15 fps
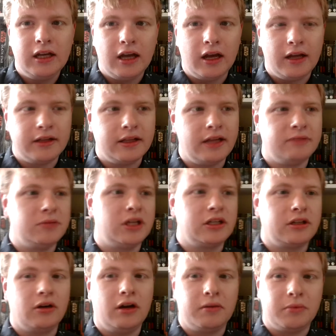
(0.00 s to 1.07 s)
And they
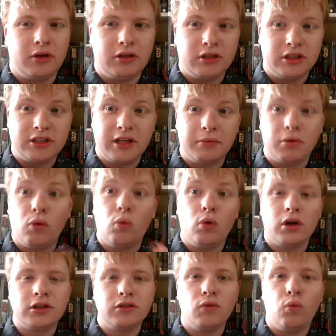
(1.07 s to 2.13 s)
might go up on the separate
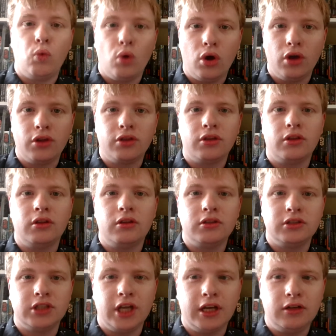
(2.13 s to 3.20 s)
Works of Worth
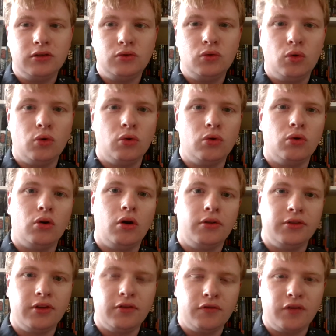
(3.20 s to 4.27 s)
channel or
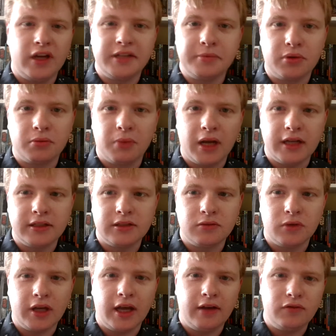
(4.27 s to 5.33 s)
on the Facebook page
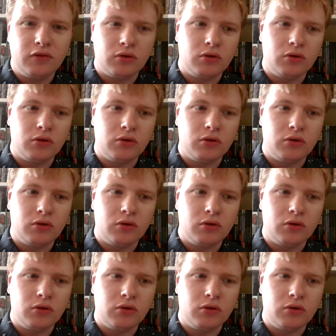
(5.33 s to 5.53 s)
that we have,